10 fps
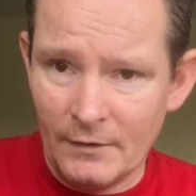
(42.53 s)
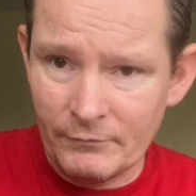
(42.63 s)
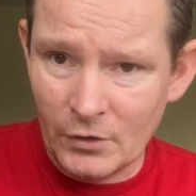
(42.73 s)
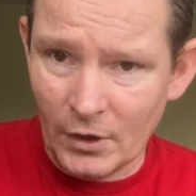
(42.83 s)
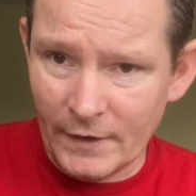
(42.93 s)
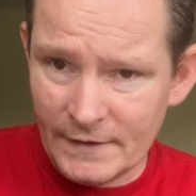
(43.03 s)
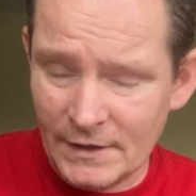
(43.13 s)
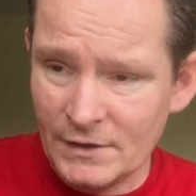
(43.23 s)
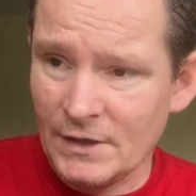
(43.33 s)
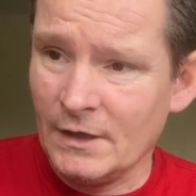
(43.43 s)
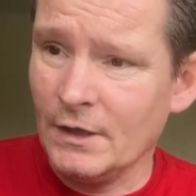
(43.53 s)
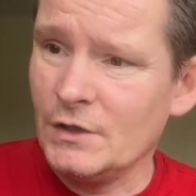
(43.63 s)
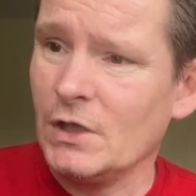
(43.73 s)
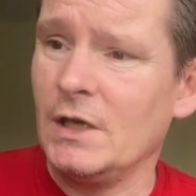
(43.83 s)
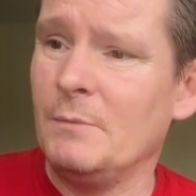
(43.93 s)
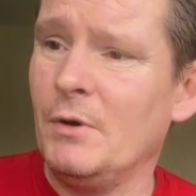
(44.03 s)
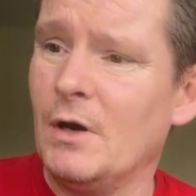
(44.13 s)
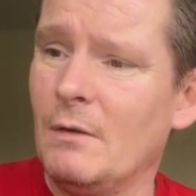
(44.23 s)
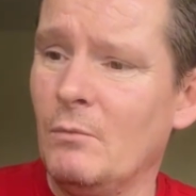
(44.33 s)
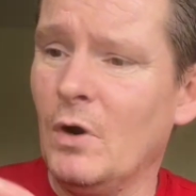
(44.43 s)
got this engine and I took it
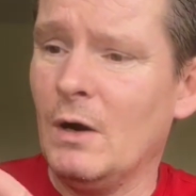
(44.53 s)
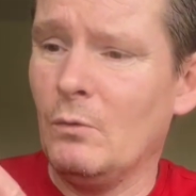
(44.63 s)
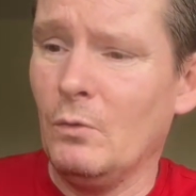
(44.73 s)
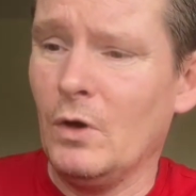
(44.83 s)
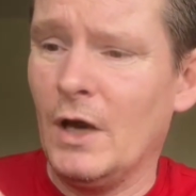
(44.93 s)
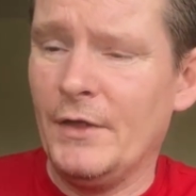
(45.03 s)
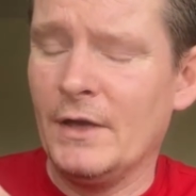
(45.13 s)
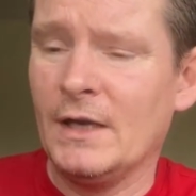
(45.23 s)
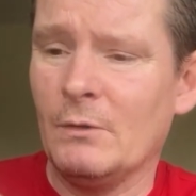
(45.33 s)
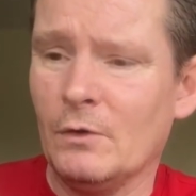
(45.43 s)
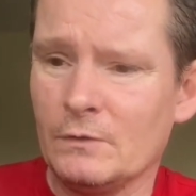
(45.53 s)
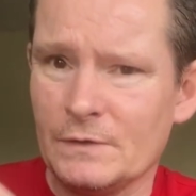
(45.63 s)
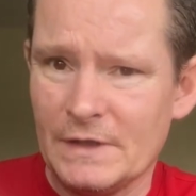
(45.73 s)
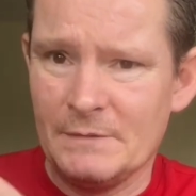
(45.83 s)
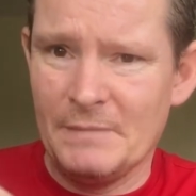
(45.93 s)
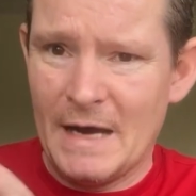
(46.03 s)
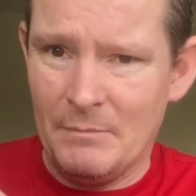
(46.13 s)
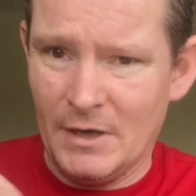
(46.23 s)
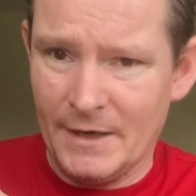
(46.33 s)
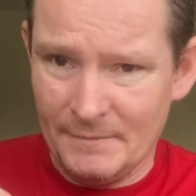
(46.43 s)
apart, and what I think it was this back
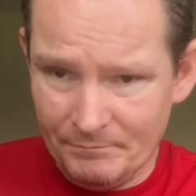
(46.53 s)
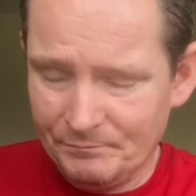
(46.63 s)
plate.